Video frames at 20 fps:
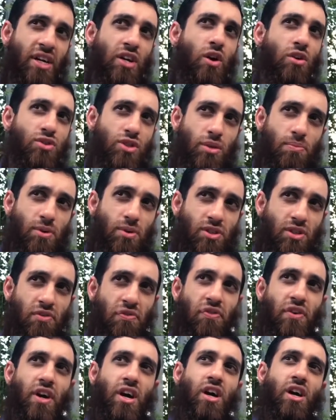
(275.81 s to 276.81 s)
He goes to the books of
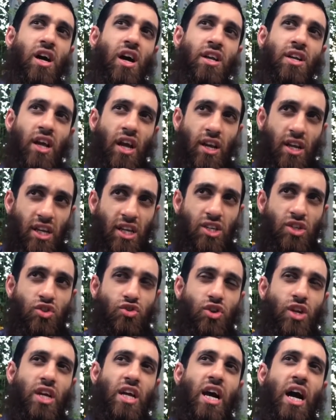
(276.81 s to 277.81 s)
fiqh and
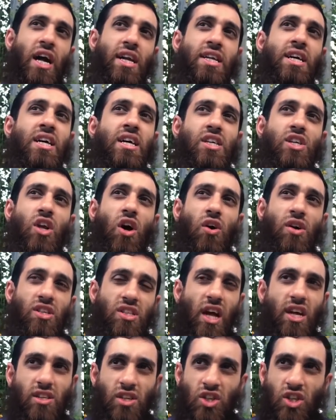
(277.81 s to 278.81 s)
history, and, you know,
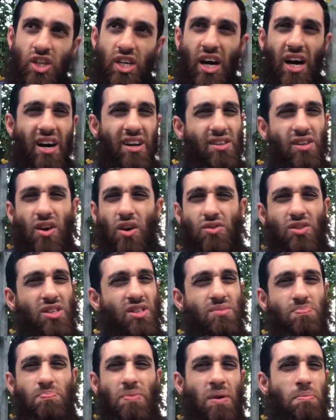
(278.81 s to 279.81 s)
he's like the Shia, you know,
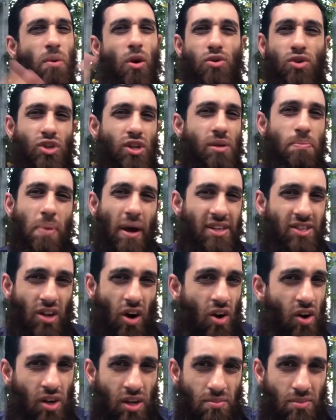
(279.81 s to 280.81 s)
just emotionally based
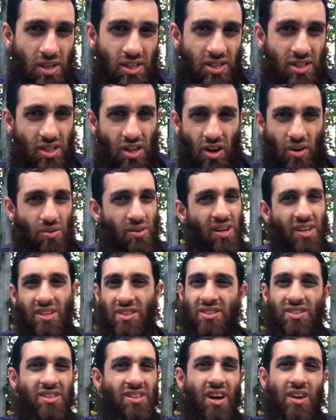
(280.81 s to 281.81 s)
arguments, you know,
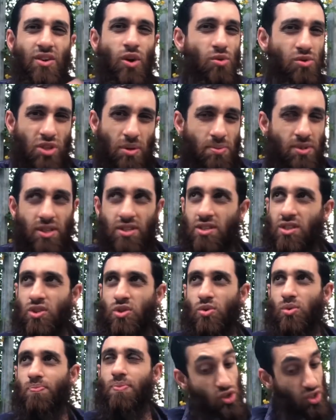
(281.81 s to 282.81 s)
it's got no substance
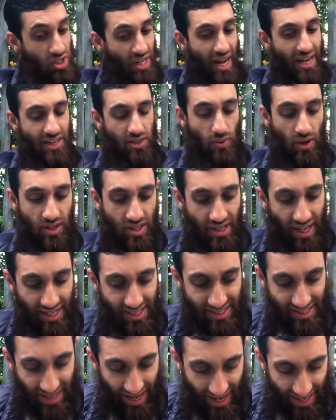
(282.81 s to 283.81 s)
at all. But just to add as well,
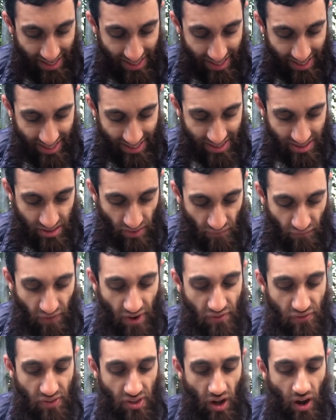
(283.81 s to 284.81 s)
today's day is the
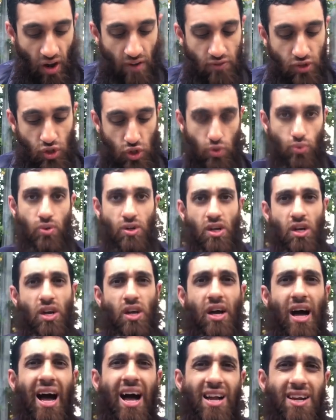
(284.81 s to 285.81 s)
5th of June,
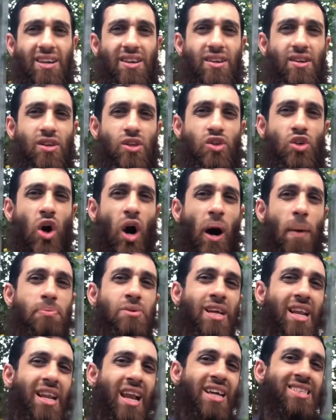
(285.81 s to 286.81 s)
and you're up
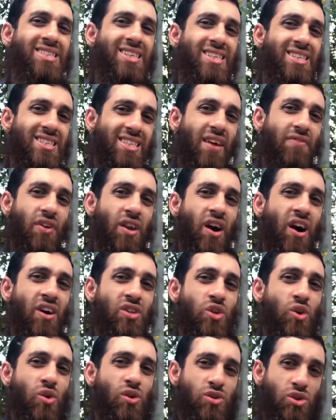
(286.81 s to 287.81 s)
to lesson 7
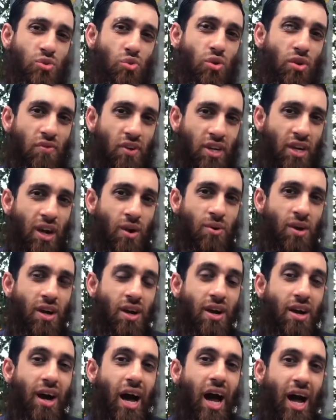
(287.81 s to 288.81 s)
on your Usul video,
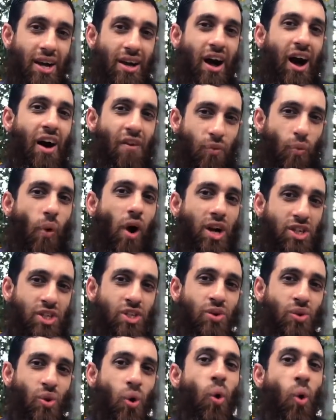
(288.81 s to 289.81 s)
and I've
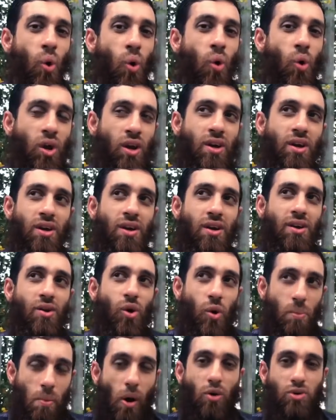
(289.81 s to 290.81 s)
watched all
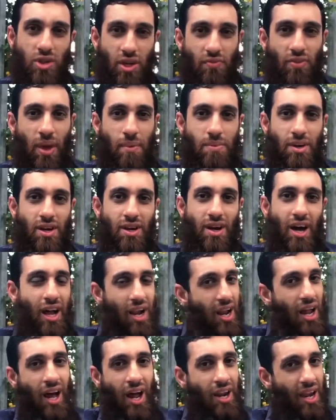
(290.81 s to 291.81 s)
or most of them.
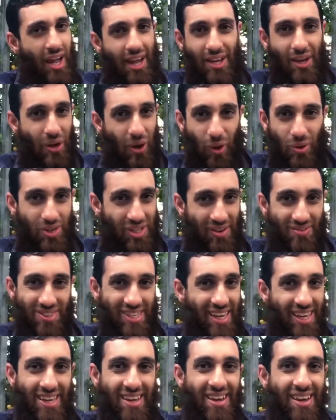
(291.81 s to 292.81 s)
And I'll let you know,
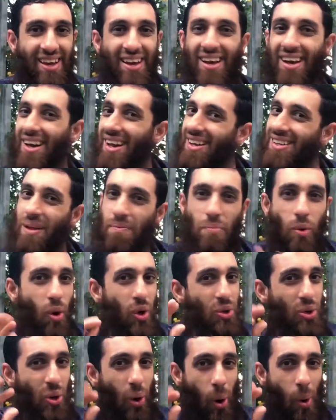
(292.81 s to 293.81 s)
Shamsi, the
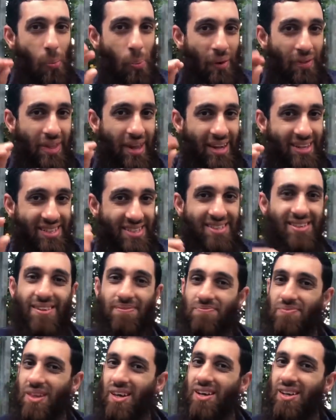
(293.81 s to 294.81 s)
more you open this,
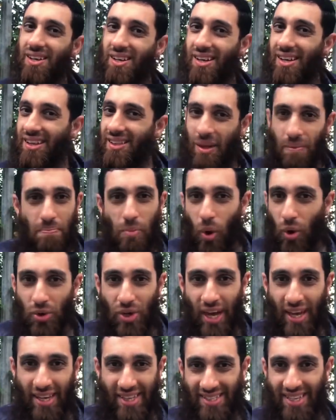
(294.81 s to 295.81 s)
the more
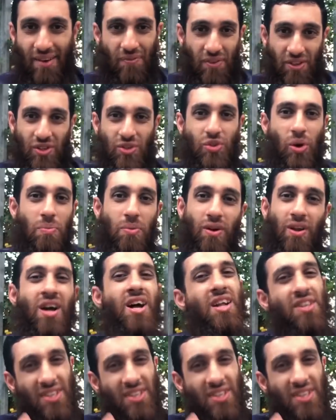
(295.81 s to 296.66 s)
you get yourself into trouble.